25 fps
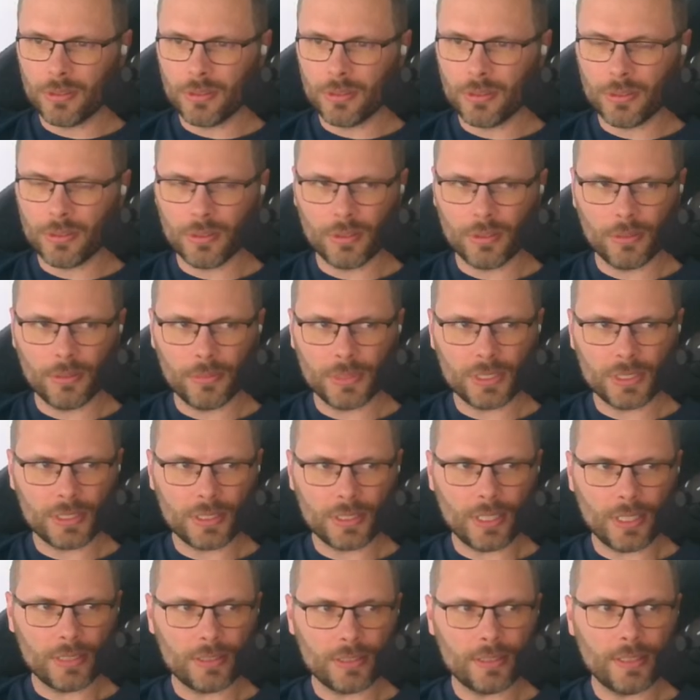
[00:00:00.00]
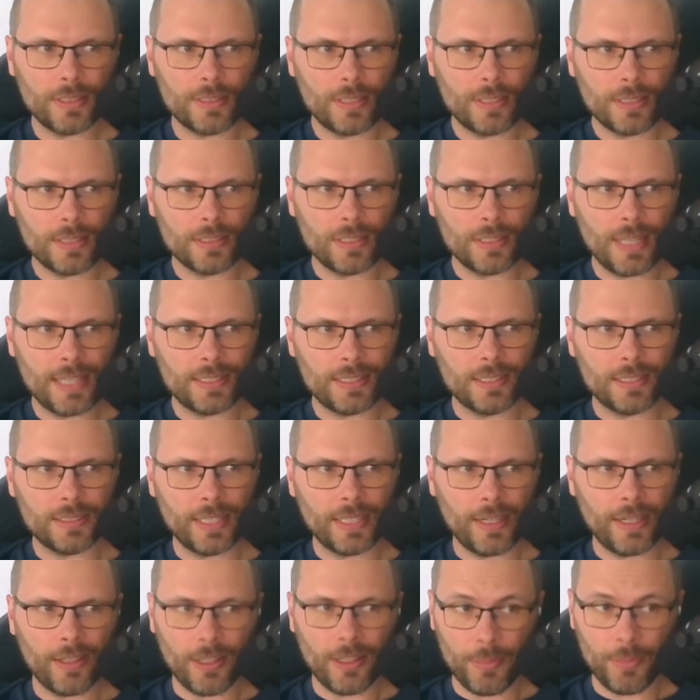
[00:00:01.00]
It doesn't
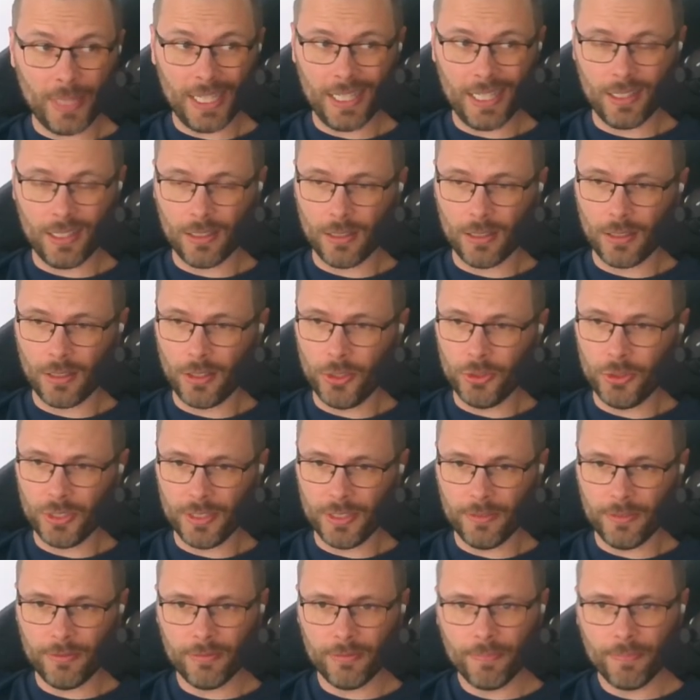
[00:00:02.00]
necessarily mean inconclusive.